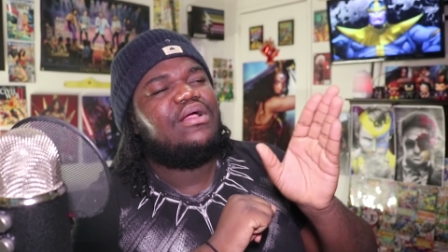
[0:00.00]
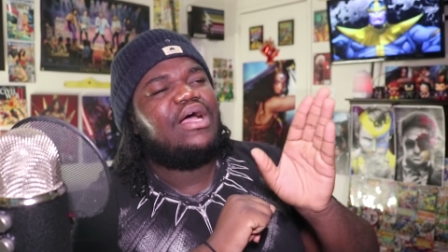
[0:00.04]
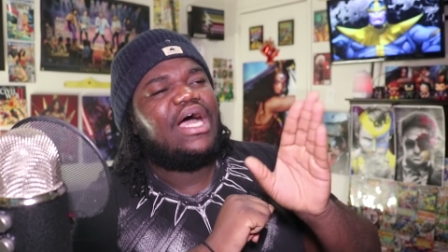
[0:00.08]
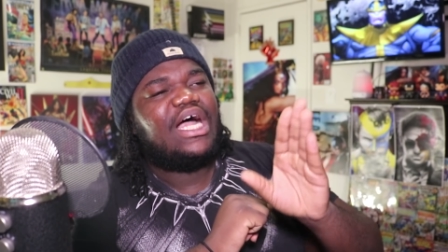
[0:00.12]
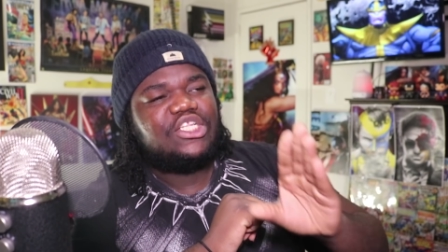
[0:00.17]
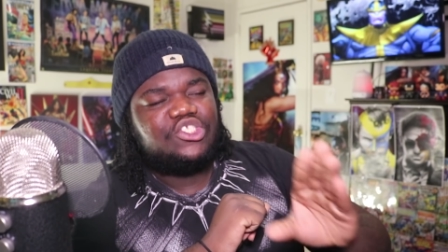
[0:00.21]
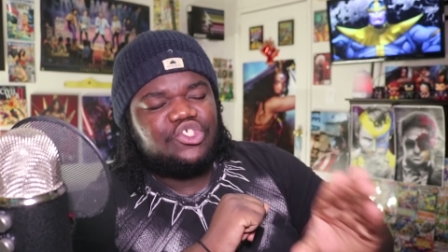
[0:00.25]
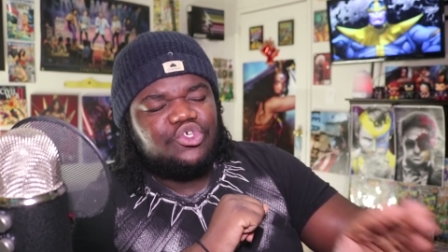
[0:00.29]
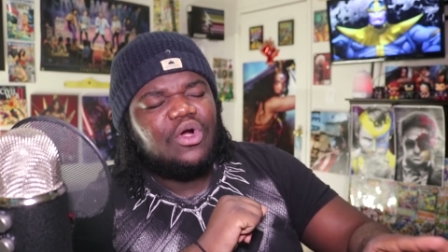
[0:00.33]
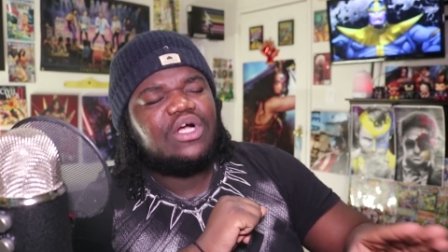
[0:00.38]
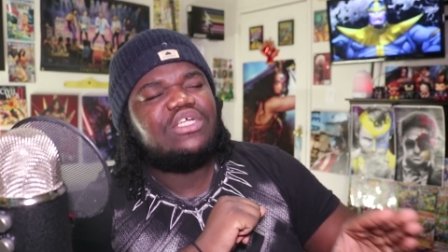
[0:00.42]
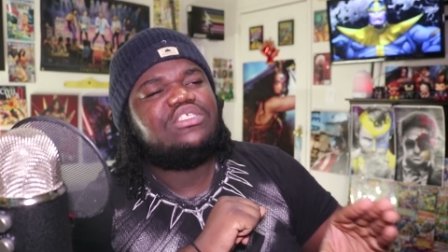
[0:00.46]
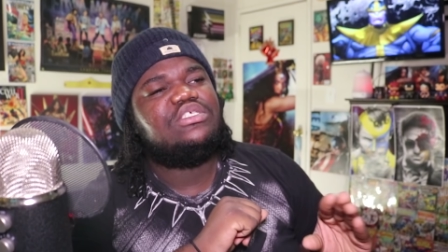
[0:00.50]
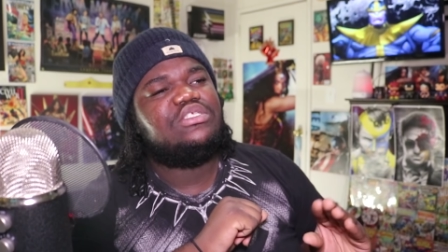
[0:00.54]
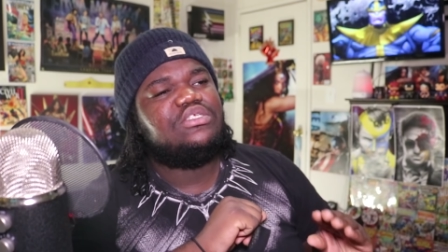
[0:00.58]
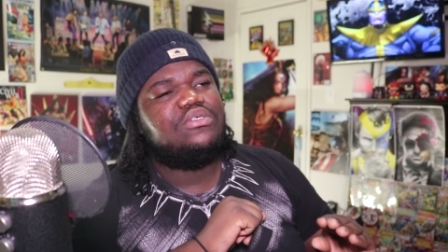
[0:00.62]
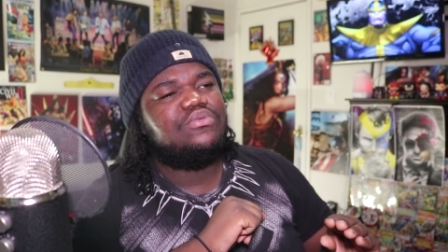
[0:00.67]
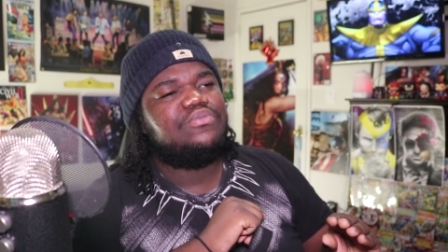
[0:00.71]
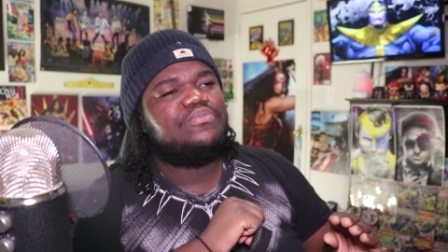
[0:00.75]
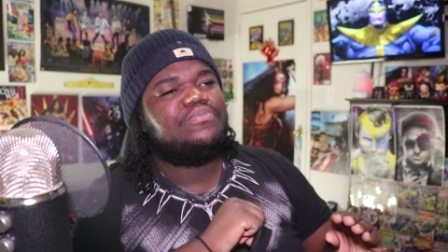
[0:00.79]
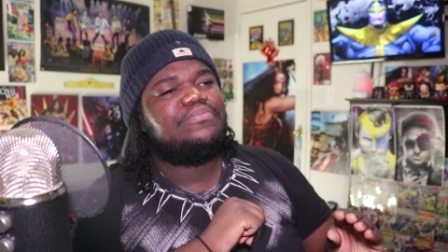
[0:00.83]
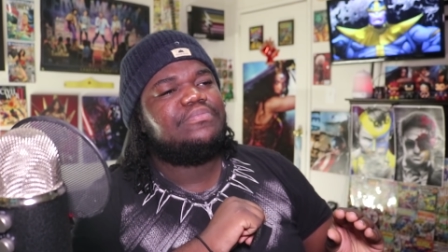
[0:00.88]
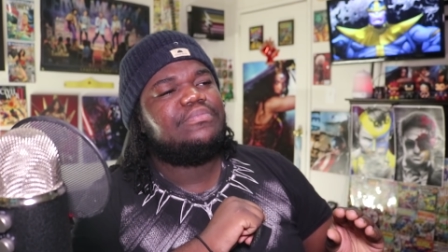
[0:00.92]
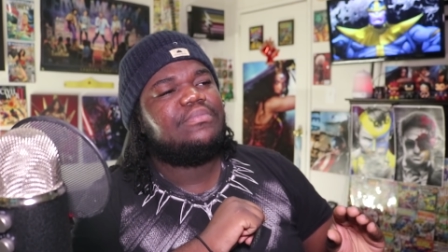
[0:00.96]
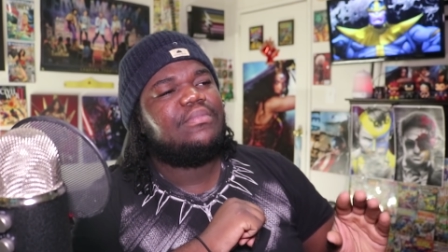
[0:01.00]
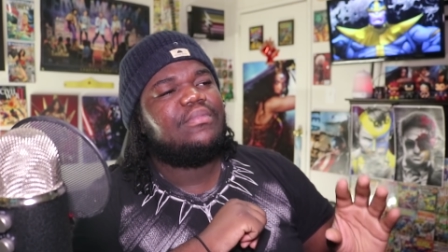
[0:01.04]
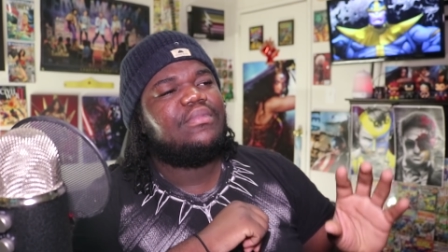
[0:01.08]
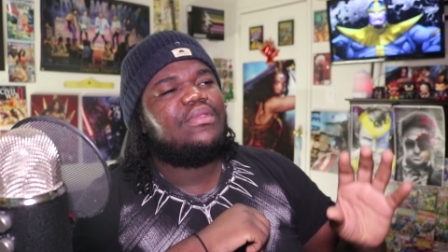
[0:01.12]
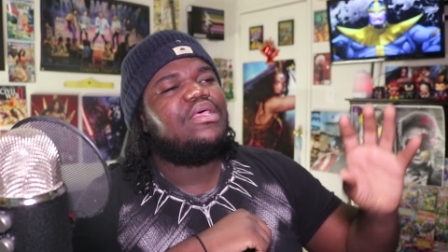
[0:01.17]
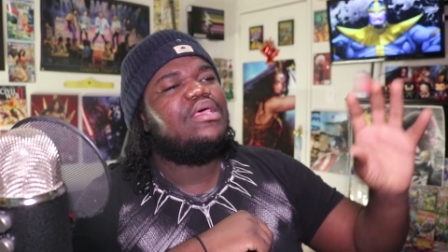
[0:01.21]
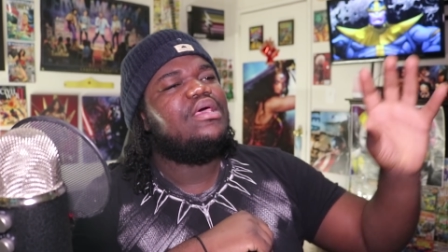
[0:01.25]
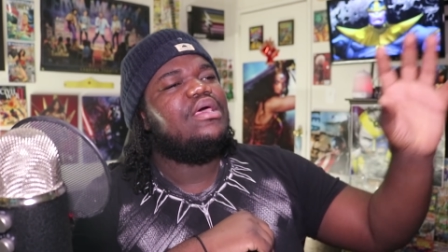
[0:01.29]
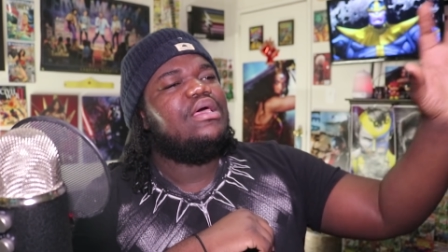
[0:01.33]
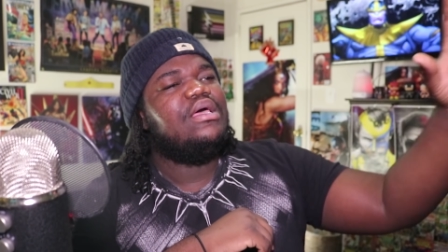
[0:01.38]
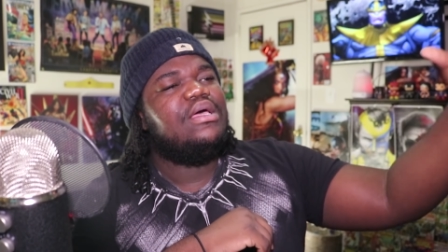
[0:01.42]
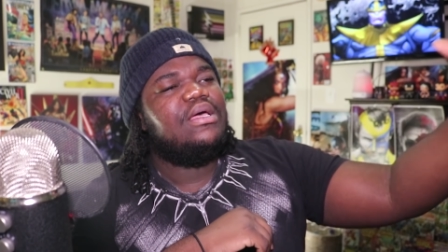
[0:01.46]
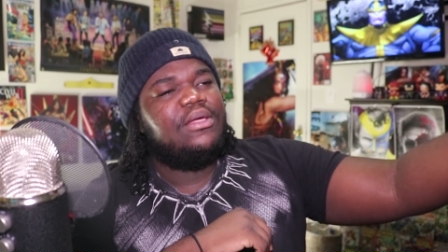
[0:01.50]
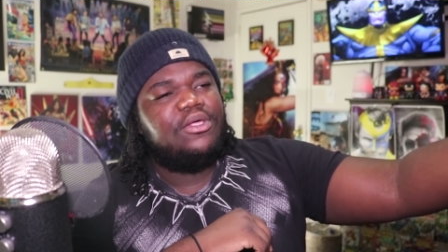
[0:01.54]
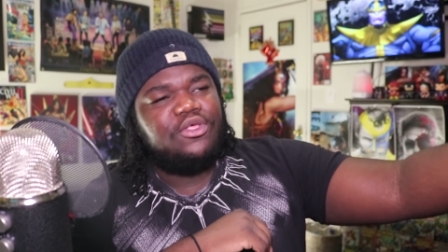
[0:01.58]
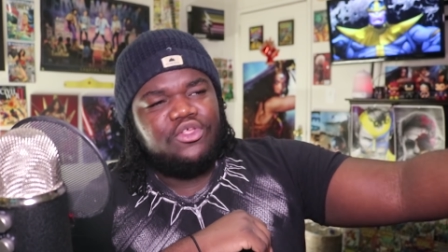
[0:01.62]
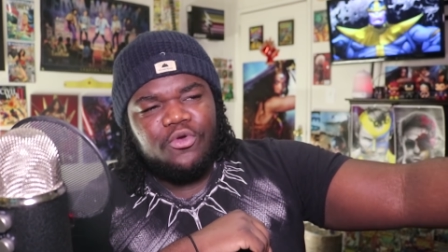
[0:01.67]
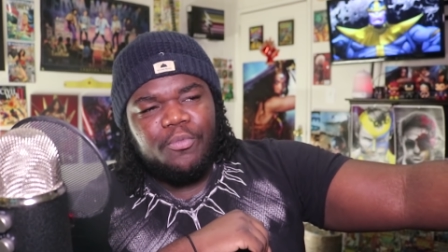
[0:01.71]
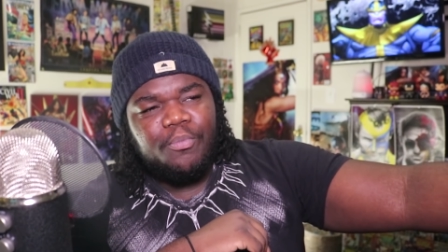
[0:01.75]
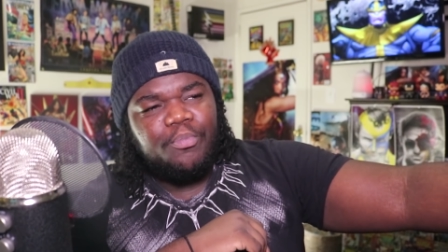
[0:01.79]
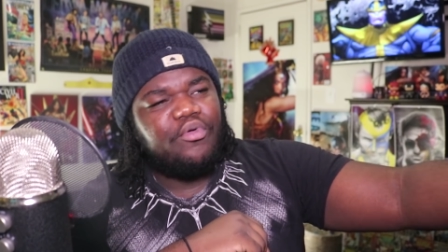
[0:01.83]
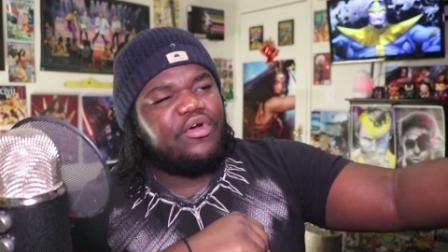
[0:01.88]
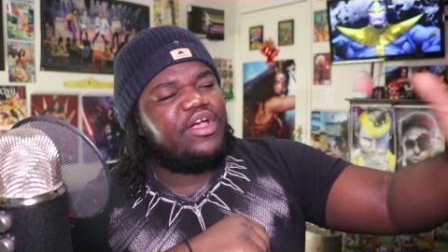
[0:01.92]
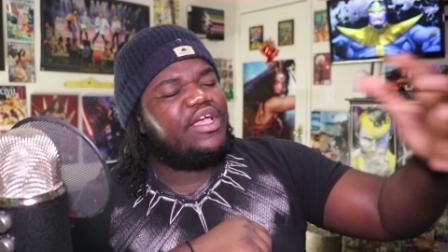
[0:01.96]
I trust you.
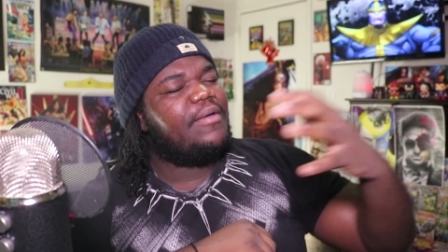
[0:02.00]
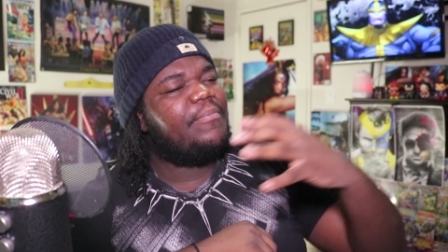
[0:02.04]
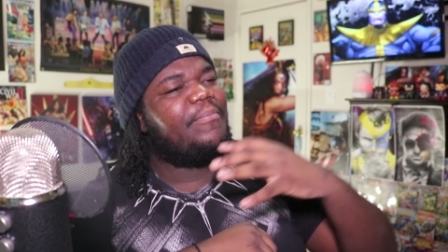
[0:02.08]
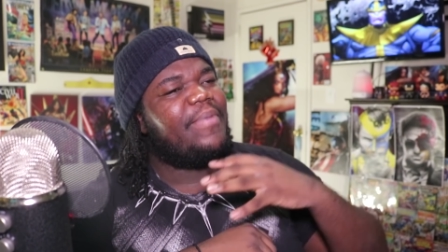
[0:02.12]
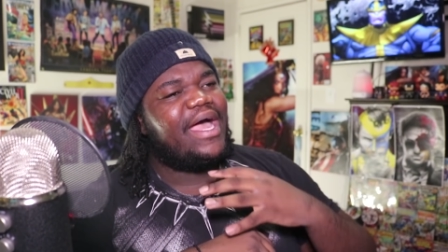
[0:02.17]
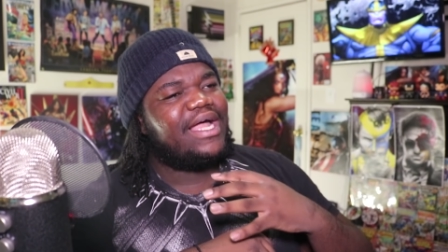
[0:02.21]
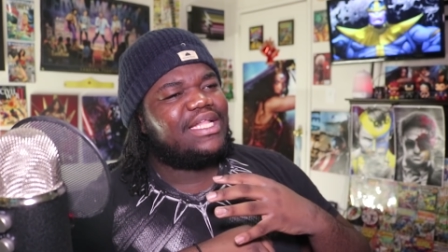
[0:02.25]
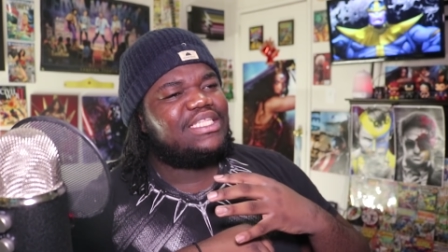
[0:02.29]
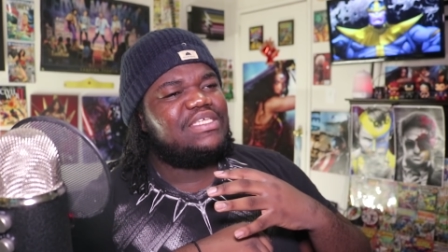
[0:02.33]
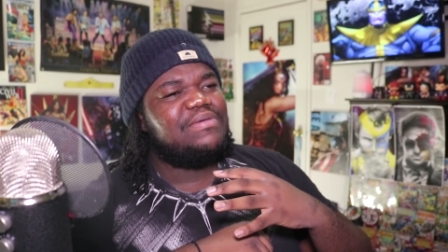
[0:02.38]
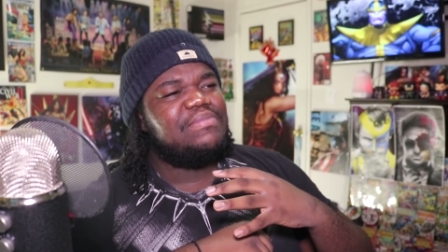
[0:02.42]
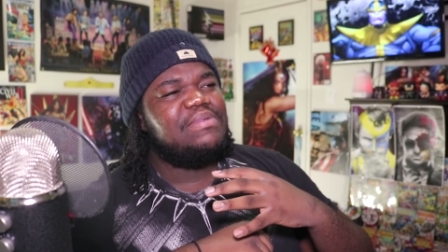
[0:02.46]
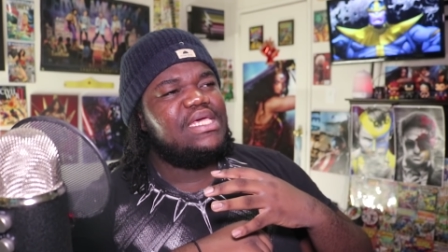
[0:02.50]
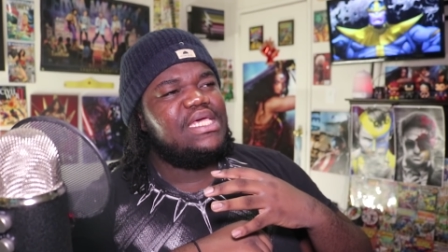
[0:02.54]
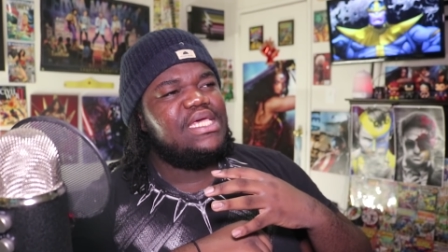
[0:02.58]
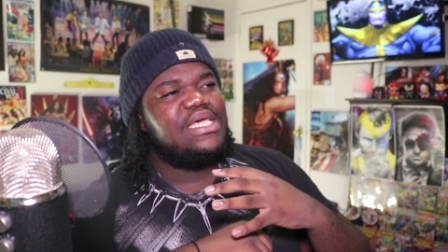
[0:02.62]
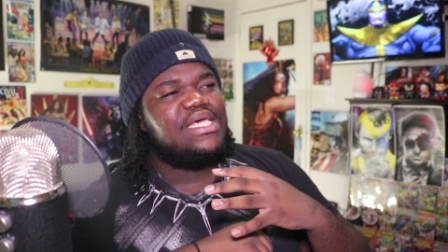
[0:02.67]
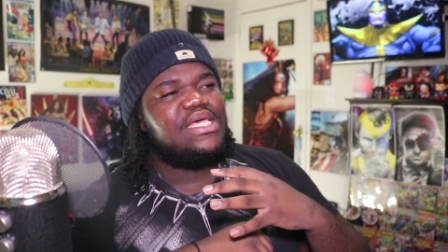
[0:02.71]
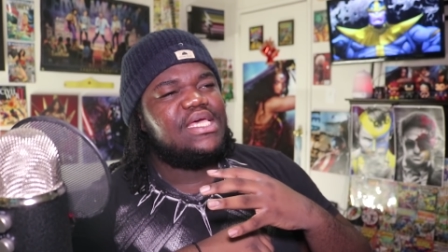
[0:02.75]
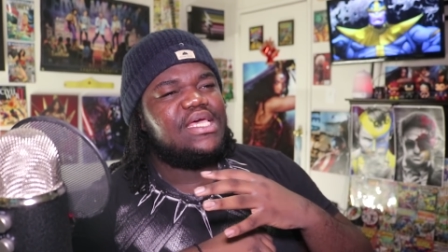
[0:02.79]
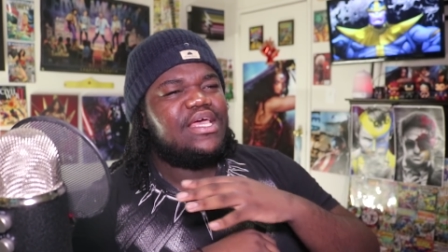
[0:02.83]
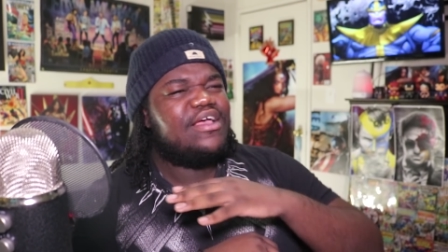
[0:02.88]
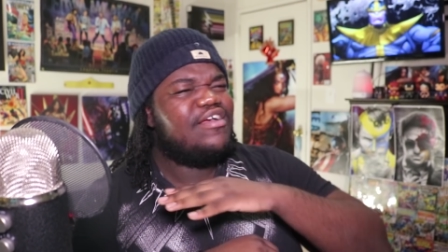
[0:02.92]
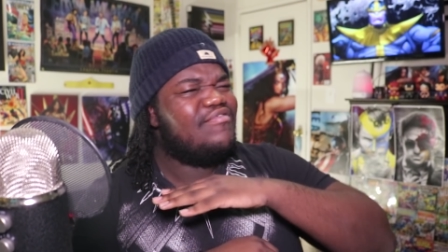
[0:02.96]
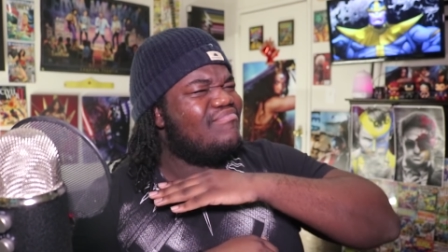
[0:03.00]
Bring it back to me.